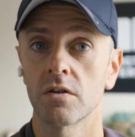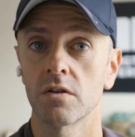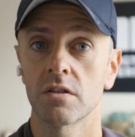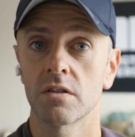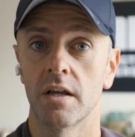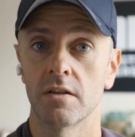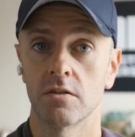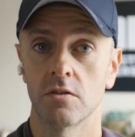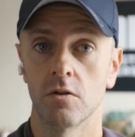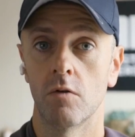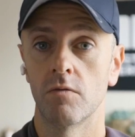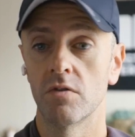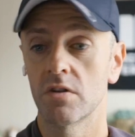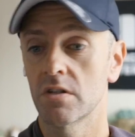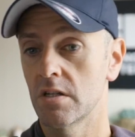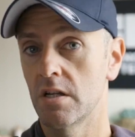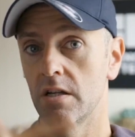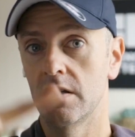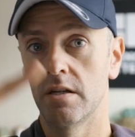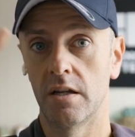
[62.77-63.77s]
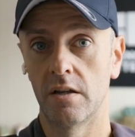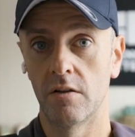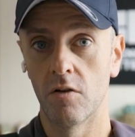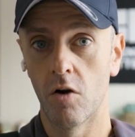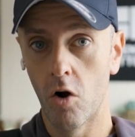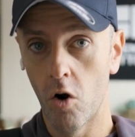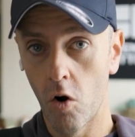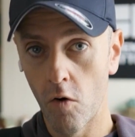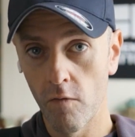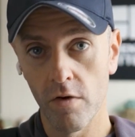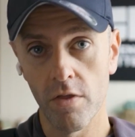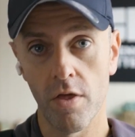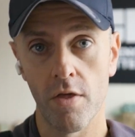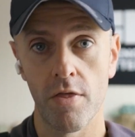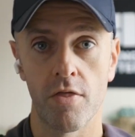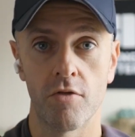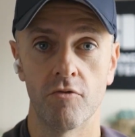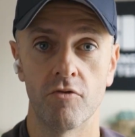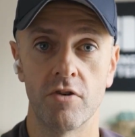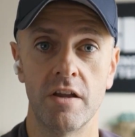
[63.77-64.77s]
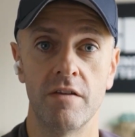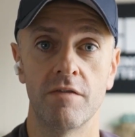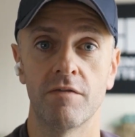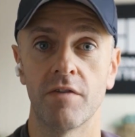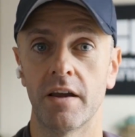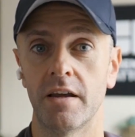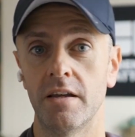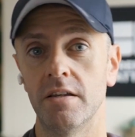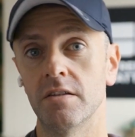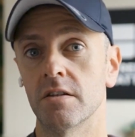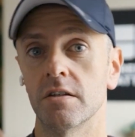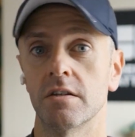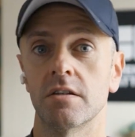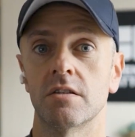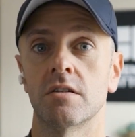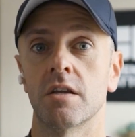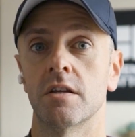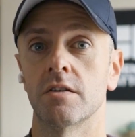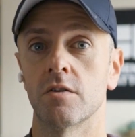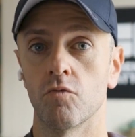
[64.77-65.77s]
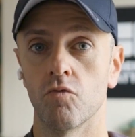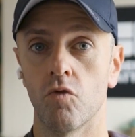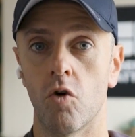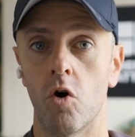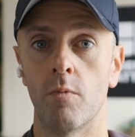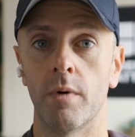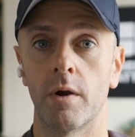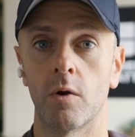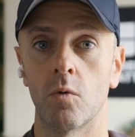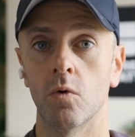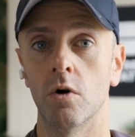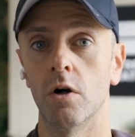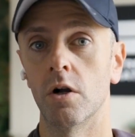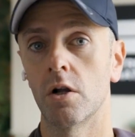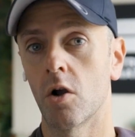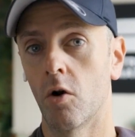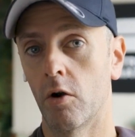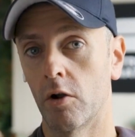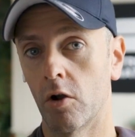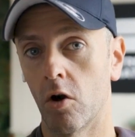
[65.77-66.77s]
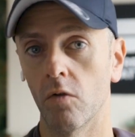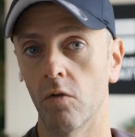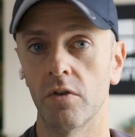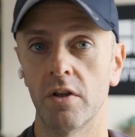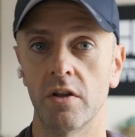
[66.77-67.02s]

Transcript: there's an overseeding over the three phases. There's aerobic work going on the